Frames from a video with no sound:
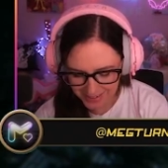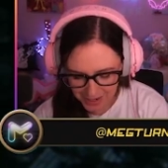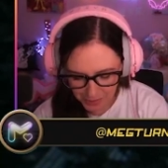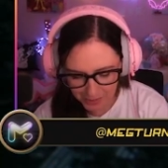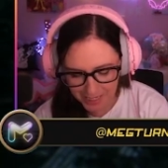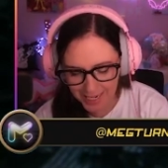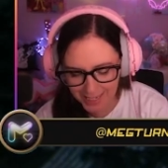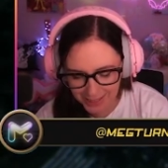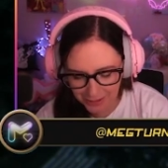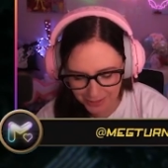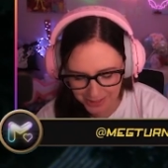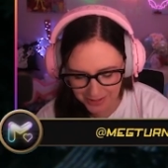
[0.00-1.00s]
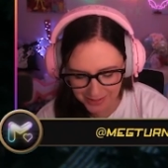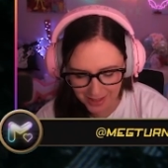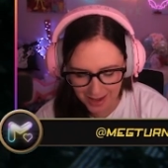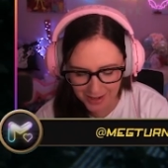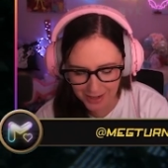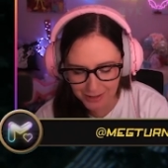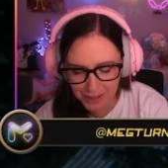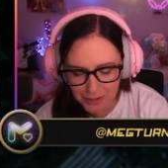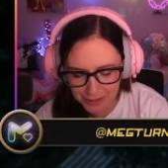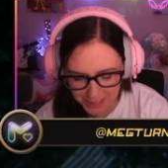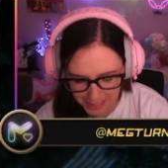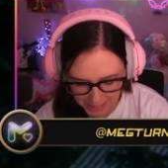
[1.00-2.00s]
When candy corn's on the line, I
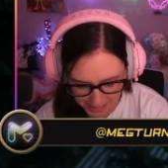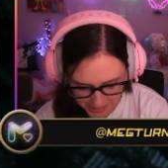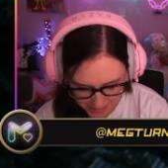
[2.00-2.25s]
lose it!